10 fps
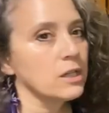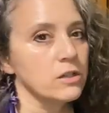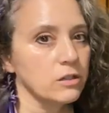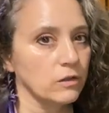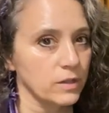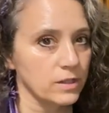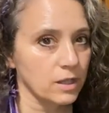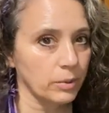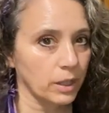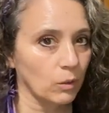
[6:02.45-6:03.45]
serve this
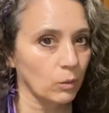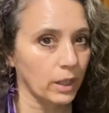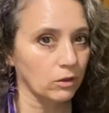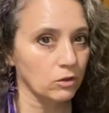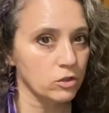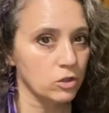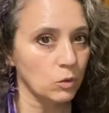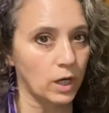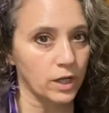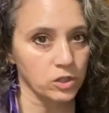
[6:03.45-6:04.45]
up like a regular
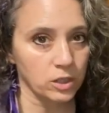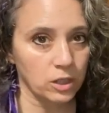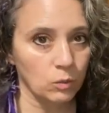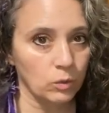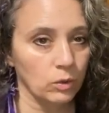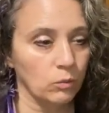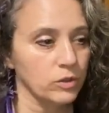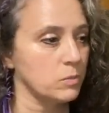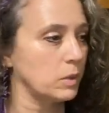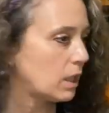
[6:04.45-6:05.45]
squash like you would
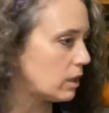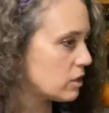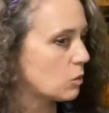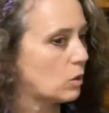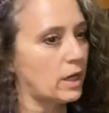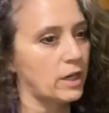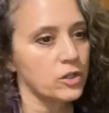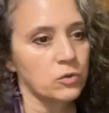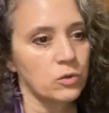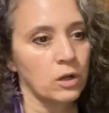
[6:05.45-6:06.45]
with spaghetti
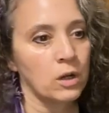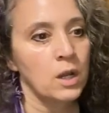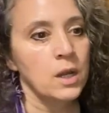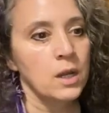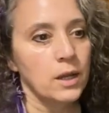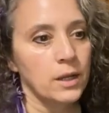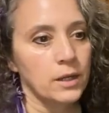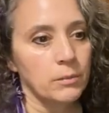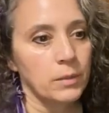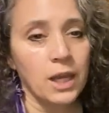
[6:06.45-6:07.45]
squash or
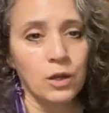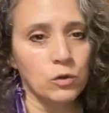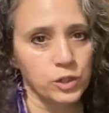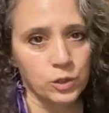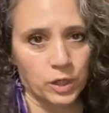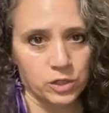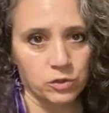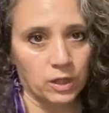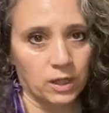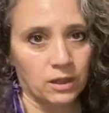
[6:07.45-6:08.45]
um, acorn squash
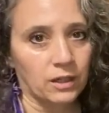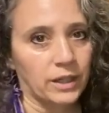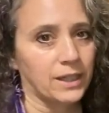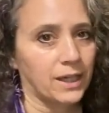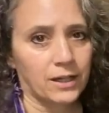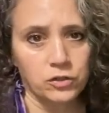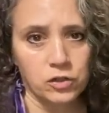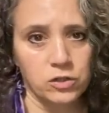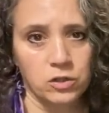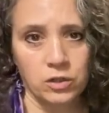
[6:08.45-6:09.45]
or anything like that. I'll
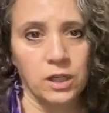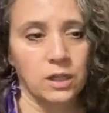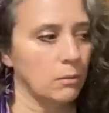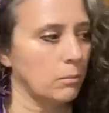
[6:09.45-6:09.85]
just cook it and